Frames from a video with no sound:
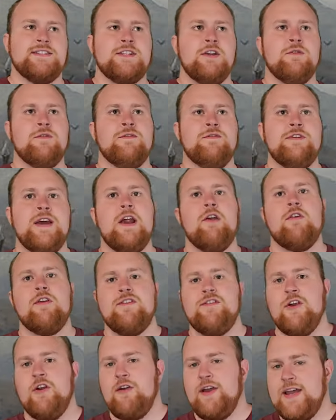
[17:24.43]
They're very,
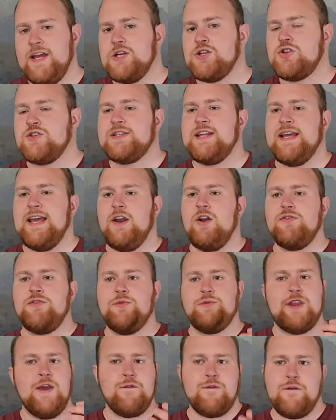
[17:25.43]
very interesting and also
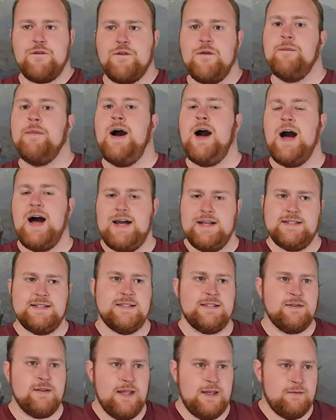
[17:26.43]
differ from
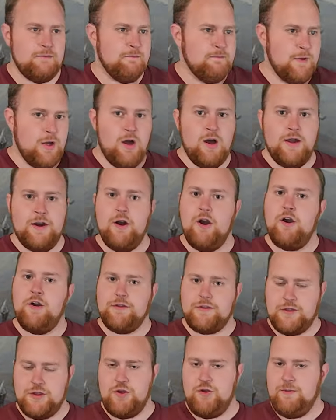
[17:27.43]
us, like on
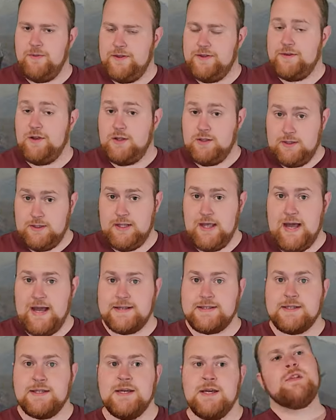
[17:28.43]
Earth humans, a
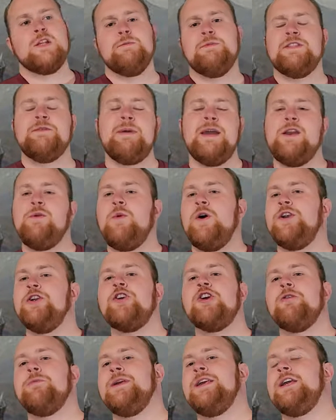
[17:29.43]
lot. But the main one you're
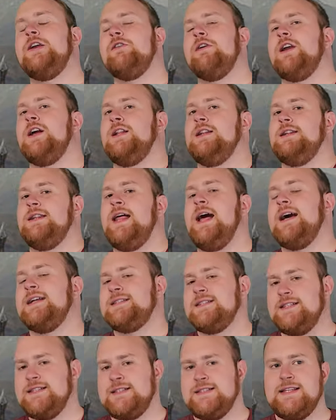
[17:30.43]
going to be hearing a lot
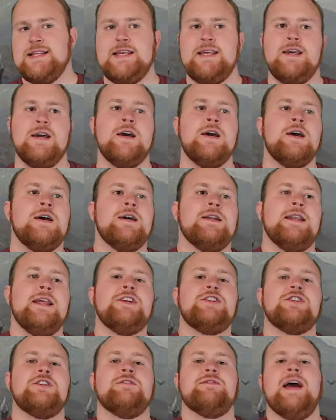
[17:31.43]
is the
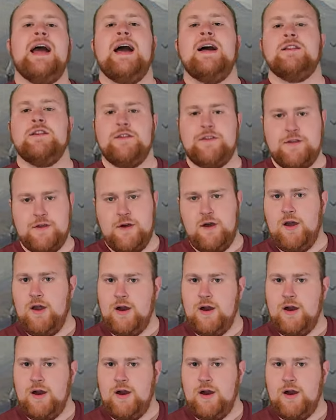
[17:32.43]
nation of Alethi.